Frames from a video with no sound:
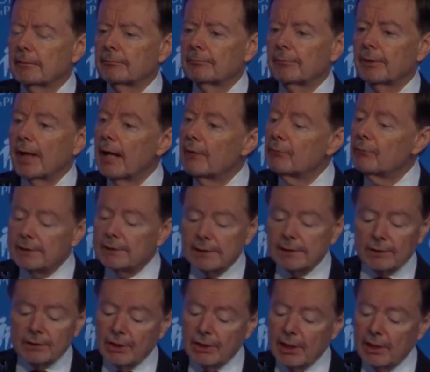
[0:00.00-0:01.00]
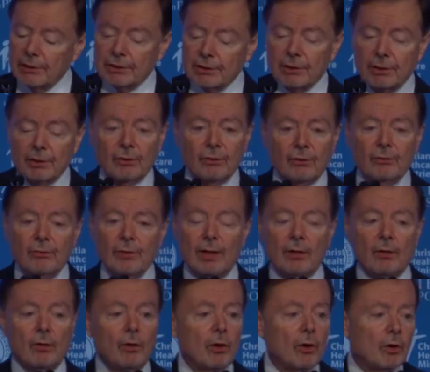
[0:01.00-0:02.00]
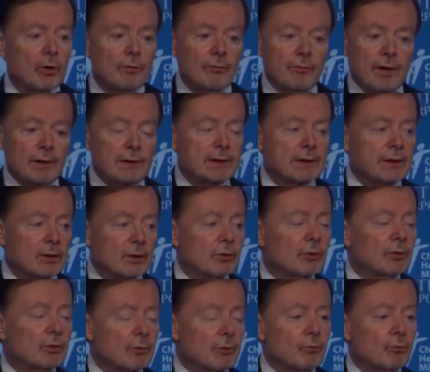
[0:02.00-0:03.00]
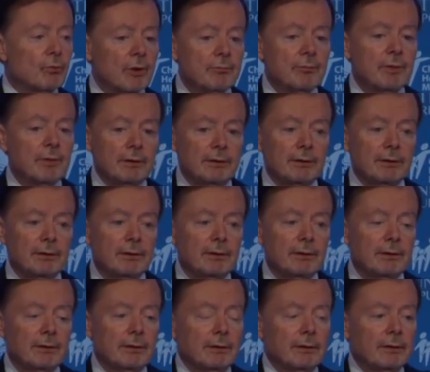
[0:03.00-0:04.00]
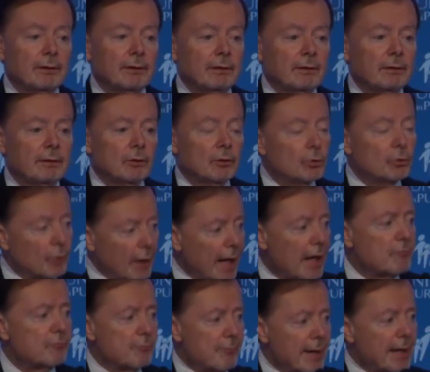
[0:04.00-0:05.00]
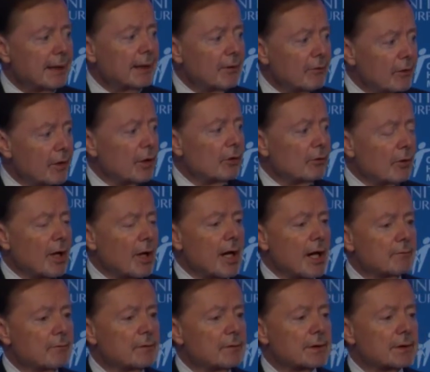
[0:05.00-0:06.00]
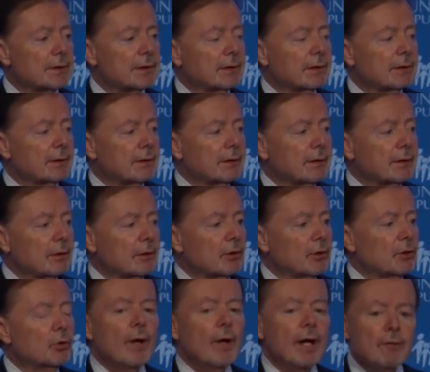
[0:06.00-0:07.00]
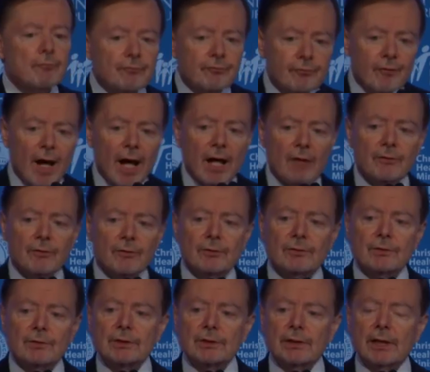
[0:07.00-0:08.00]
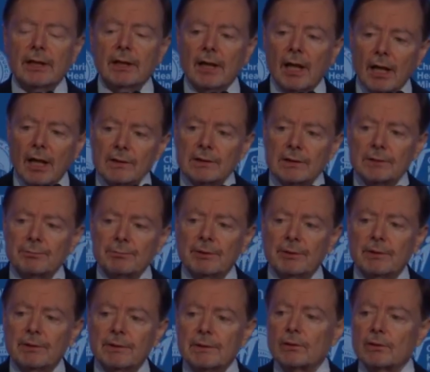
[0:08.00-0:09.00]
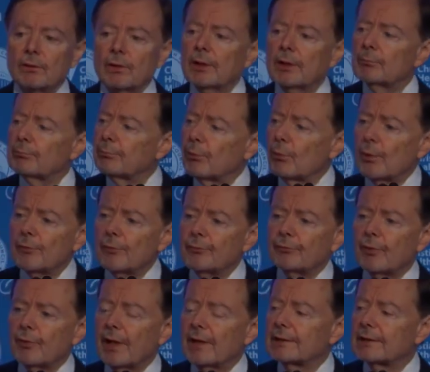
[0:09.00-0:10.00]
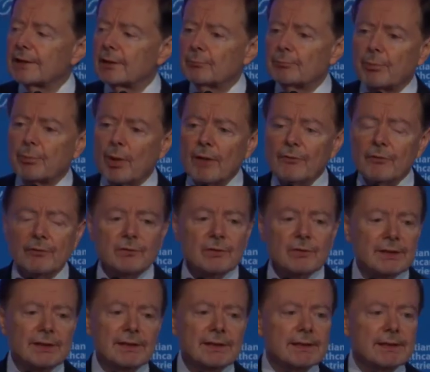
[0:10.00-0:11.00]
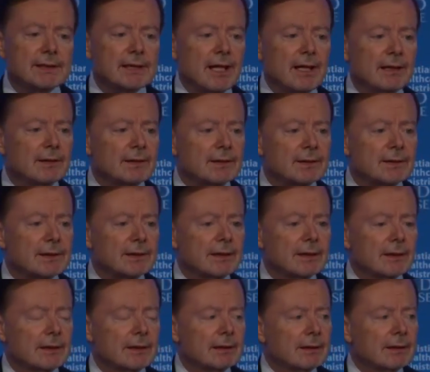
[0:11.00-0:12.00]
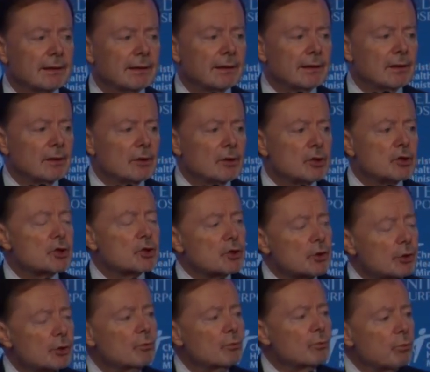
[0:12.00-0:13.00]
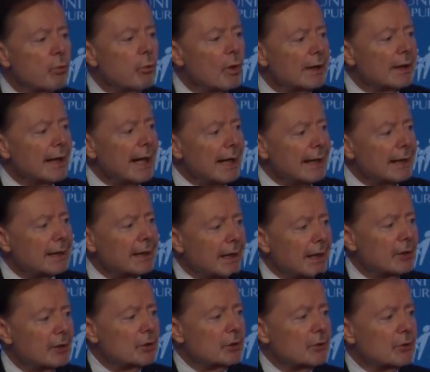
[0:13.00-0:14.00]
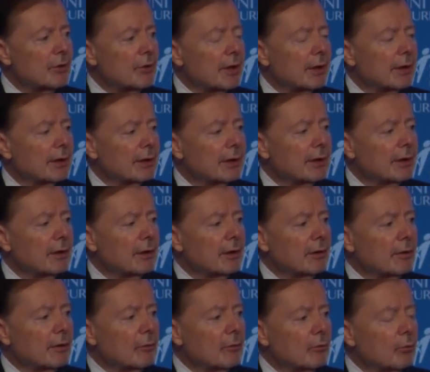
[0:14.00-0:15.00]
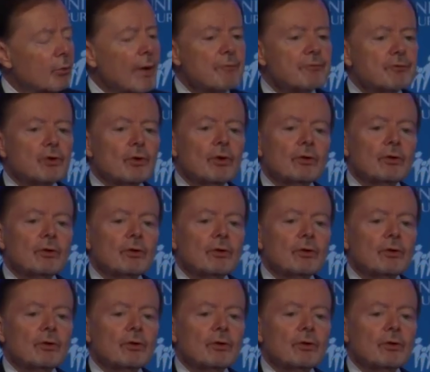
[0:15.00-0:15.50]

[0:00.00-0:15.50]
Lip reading: But I would suggest to you that all of us, including women, who have men in their lives, who have fathers and husbands and boyfriends and brothers and sons, shouldn't want a country where after a